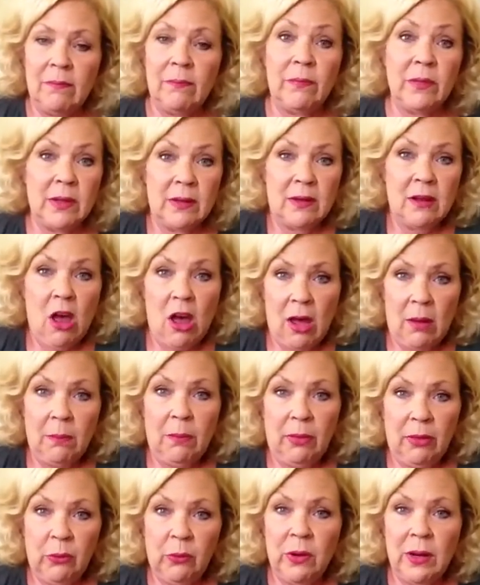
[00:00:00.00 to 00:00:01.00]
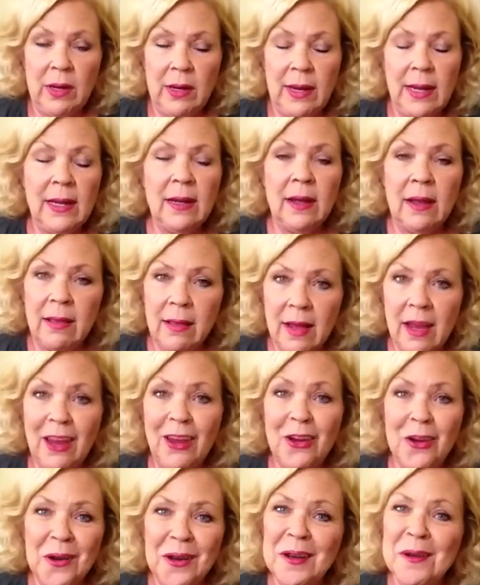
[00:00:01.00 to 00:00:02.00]
the top three. And I think
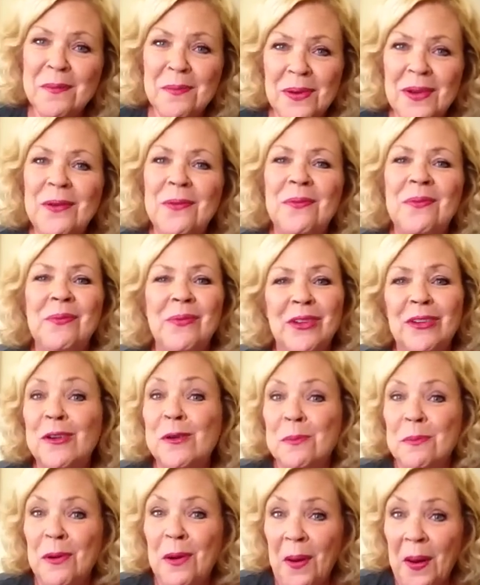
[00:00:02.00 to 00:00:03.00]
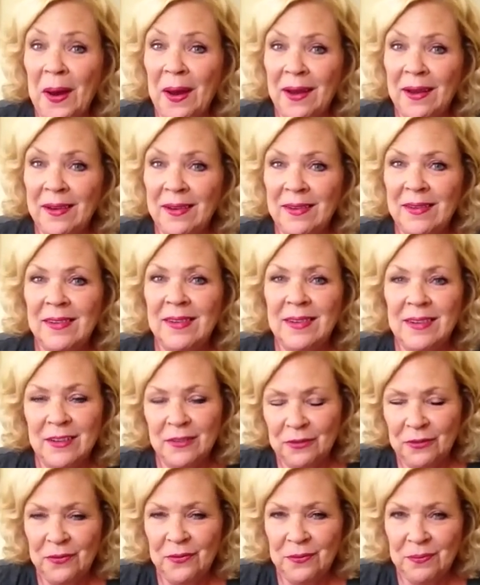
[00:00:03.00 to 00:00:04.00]
you're going to be surprised
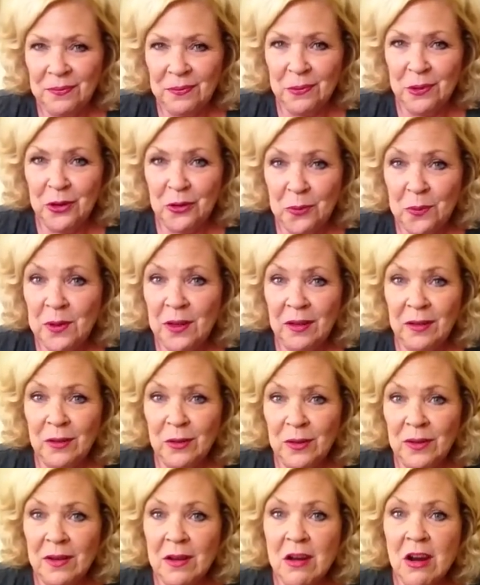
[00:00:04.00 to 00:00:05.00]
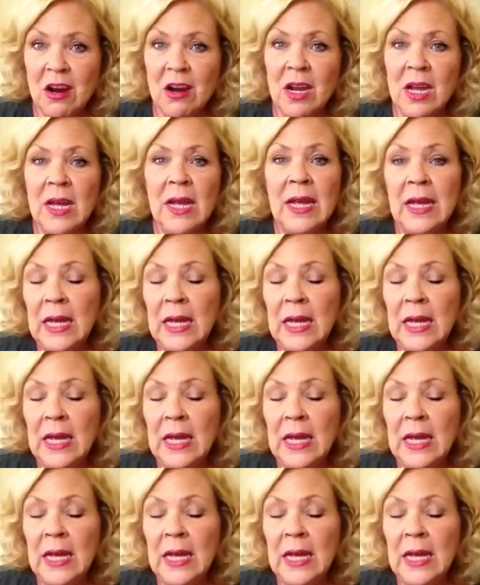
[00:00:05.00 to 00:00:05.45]
of which ones those are.